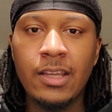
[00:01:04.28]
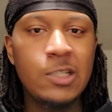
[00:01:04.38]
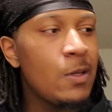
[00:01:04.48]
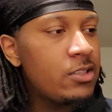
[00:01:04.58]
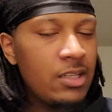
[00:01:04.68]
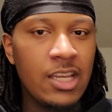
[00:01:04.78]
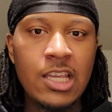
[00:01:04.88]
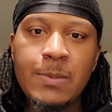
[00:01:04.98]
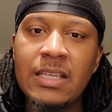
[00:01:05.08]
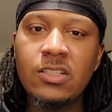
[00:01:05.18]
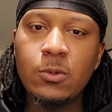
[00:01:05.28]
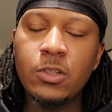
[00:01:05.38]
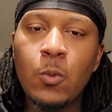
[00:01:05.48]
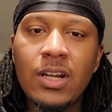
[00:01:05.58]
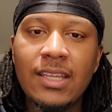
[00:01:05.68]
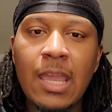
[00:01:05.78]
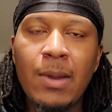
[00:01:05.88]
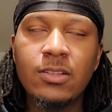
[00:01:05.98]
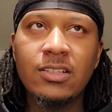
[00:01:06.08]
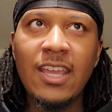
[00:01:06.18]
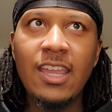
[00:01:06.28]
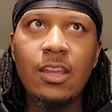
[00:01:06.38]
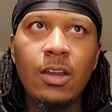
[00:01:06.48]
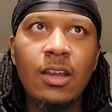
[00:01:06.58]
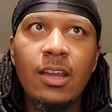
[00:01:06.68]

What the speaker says: Especially the one that came out today,